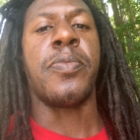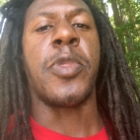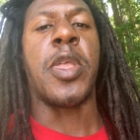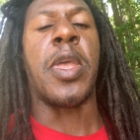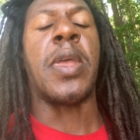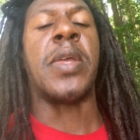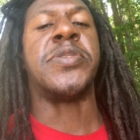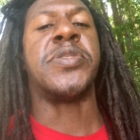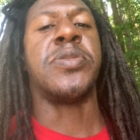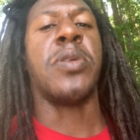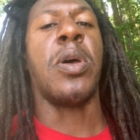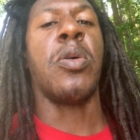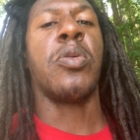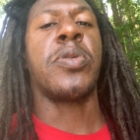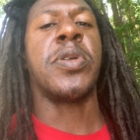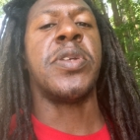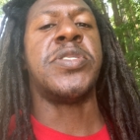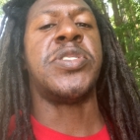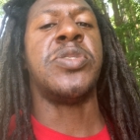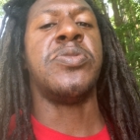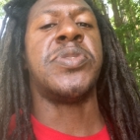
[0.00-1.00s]
As long
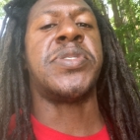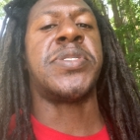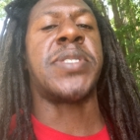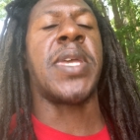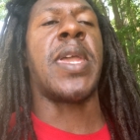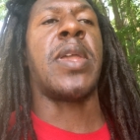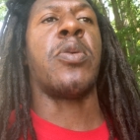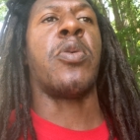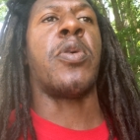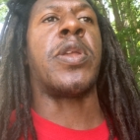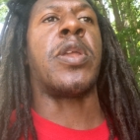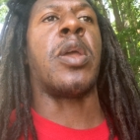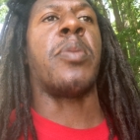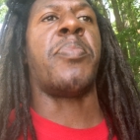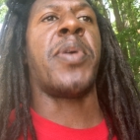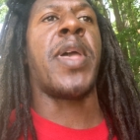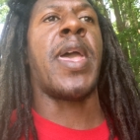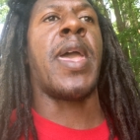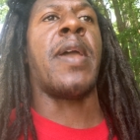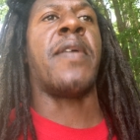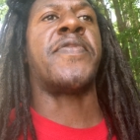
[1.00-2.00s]
as you stay on your
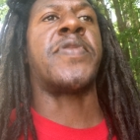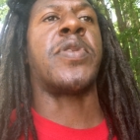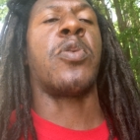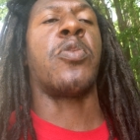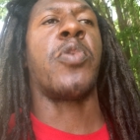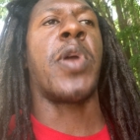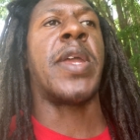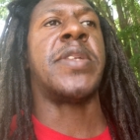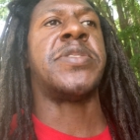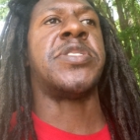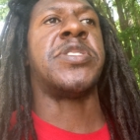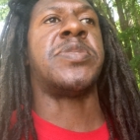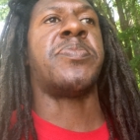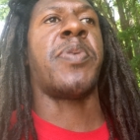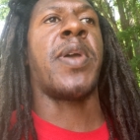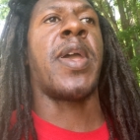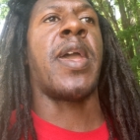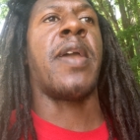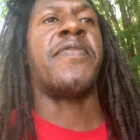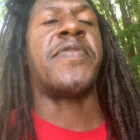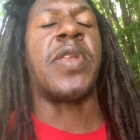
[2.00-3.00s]
path, the righteous
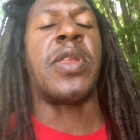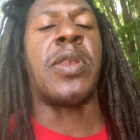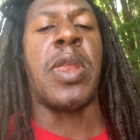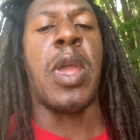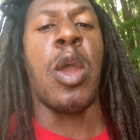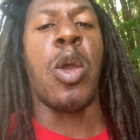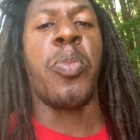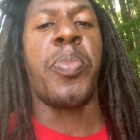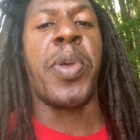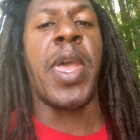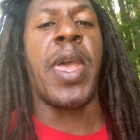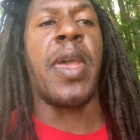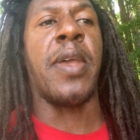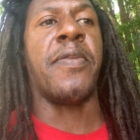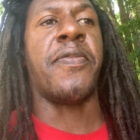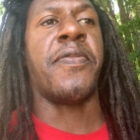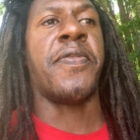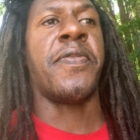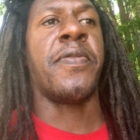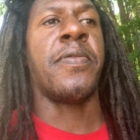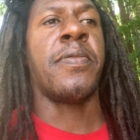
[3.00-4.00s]
path, the narrow
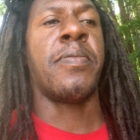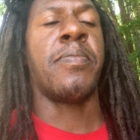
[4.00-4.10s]
path,